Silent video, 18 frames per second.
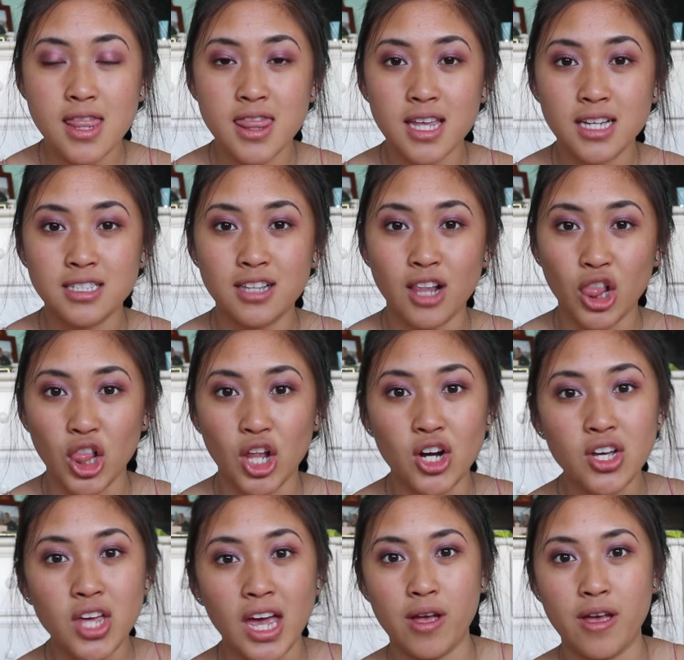this
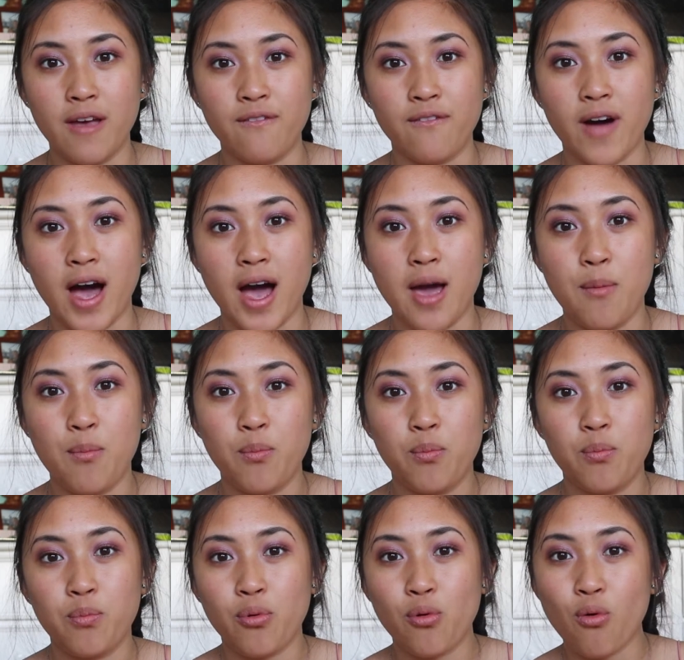look, if I
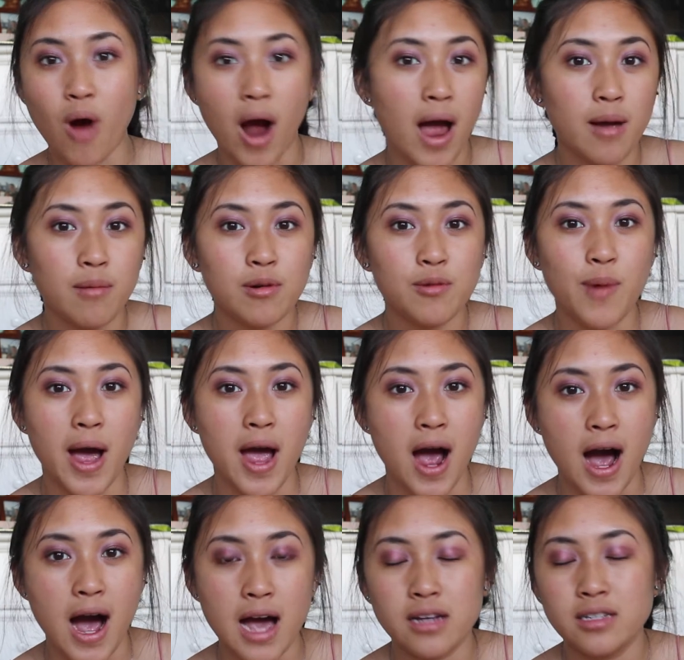primed my
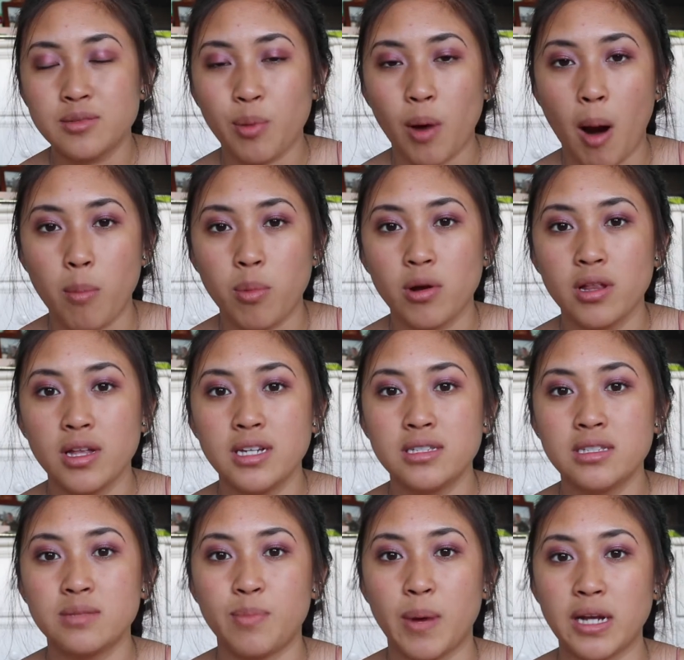eyes properly,
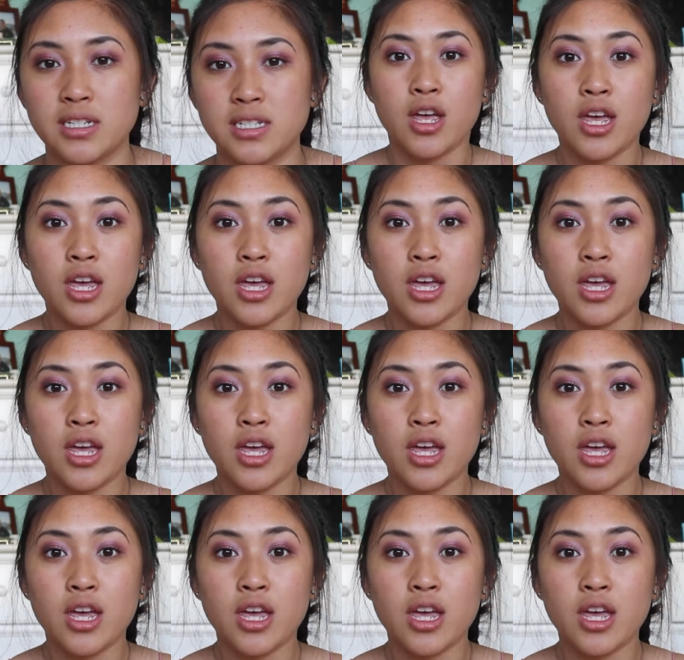spent